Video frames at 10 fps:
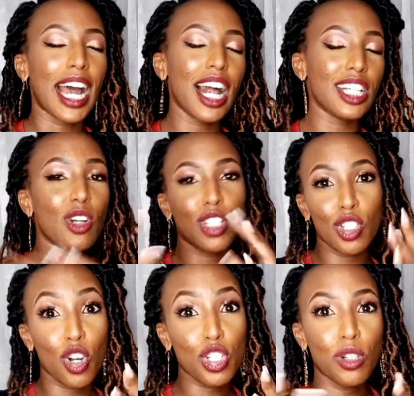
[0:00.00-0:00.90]
It's called the
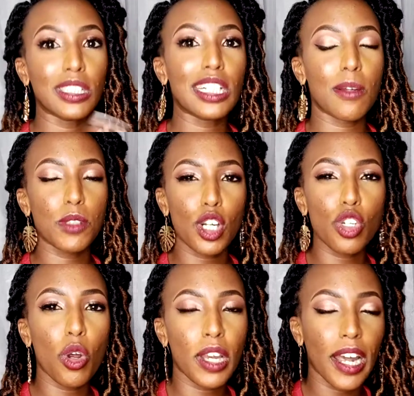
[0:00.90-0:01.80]
talk show on Sitem Church
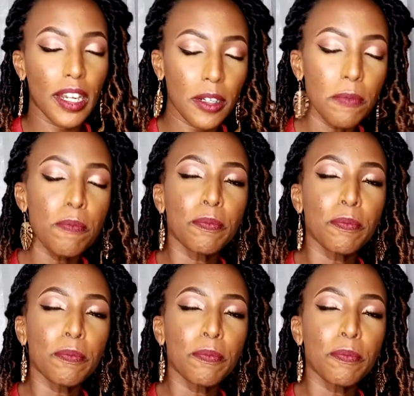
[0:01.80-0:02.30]
Online.